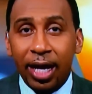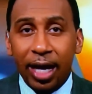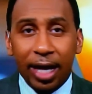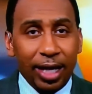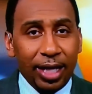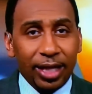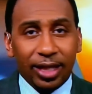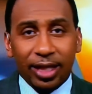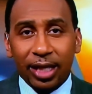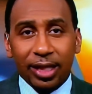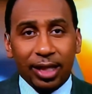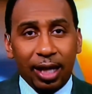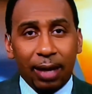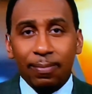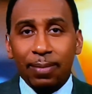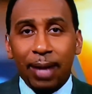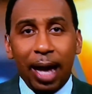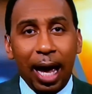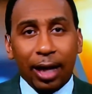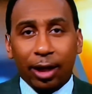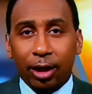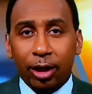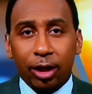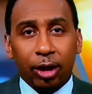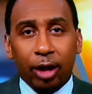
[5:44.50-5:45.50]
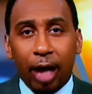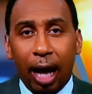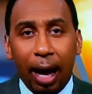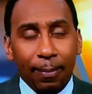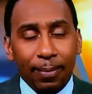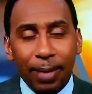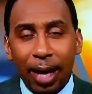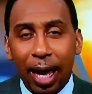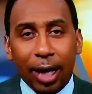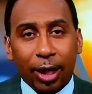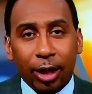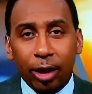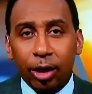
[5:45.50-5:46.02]
And he says I'm not
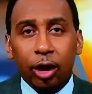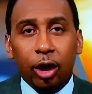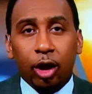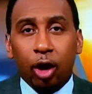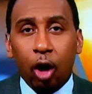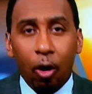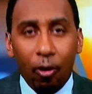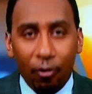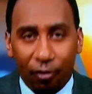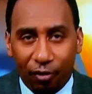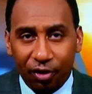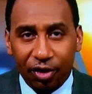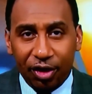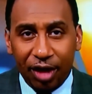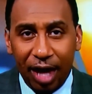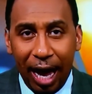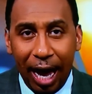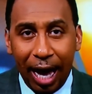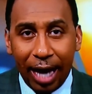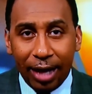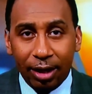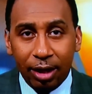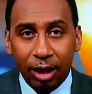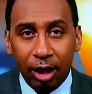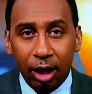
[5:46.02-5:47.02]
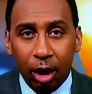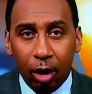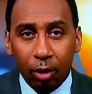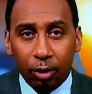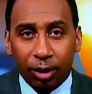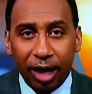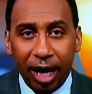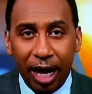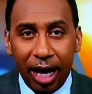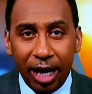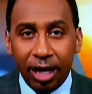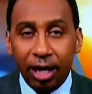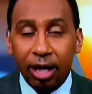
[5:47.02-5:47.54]
gonna go for that.
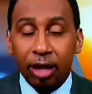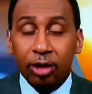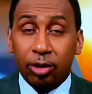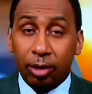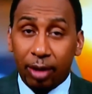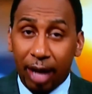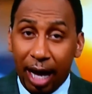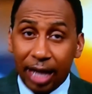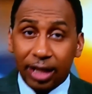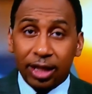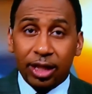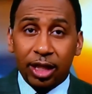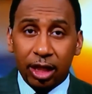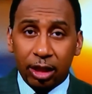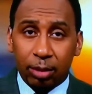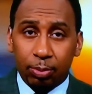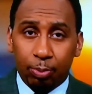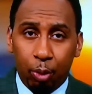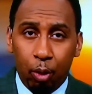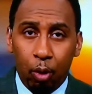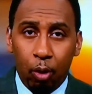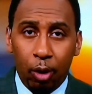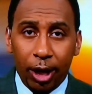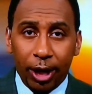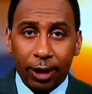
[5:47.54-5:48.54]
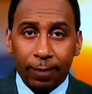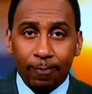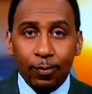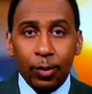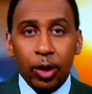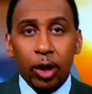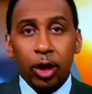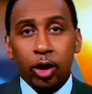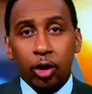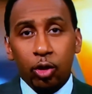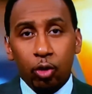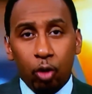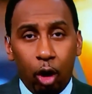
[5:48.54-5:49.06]
Okay, so that's his point.
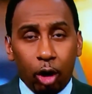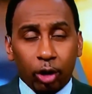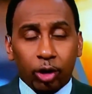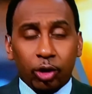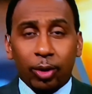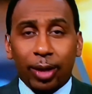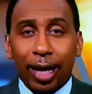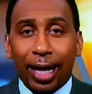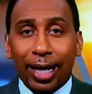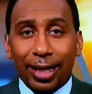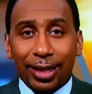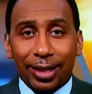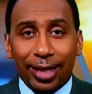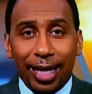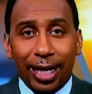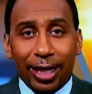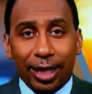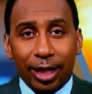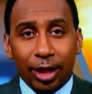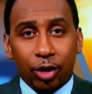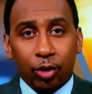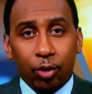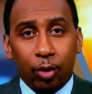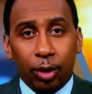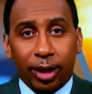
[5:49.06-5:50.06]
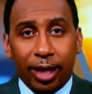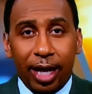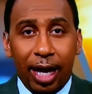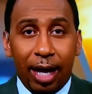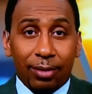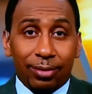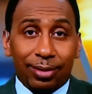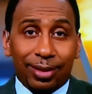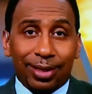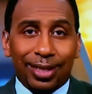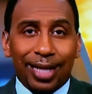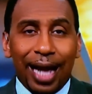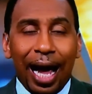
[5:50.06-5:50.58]
You also got to take into account
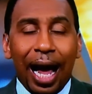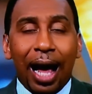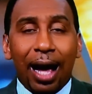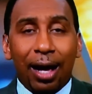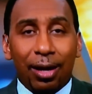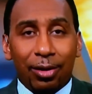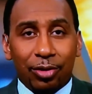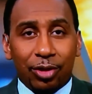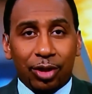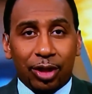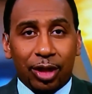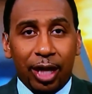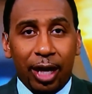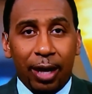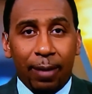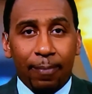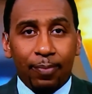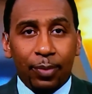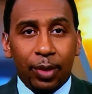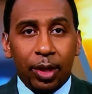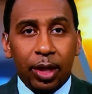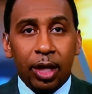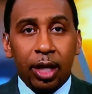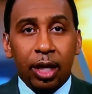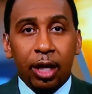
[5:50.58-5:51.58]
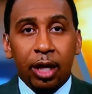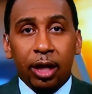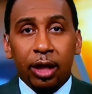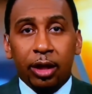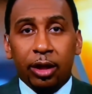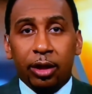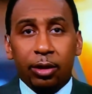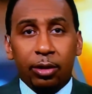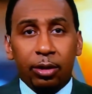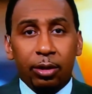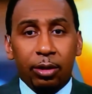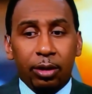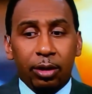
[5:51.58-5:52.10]
style, Skip.
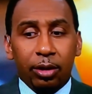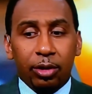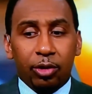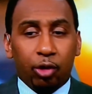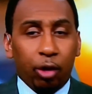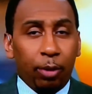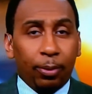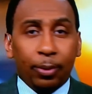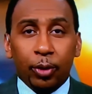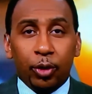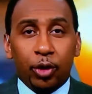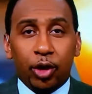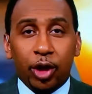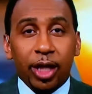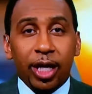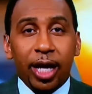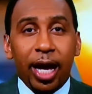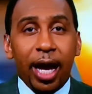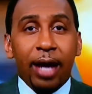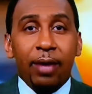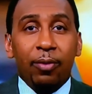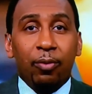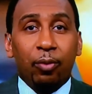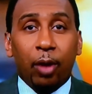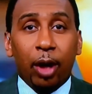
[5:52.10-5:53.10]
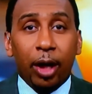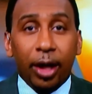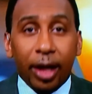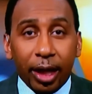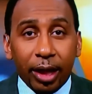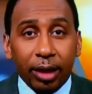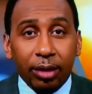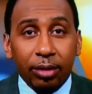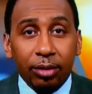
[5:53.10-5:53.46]
Triple G ain't running.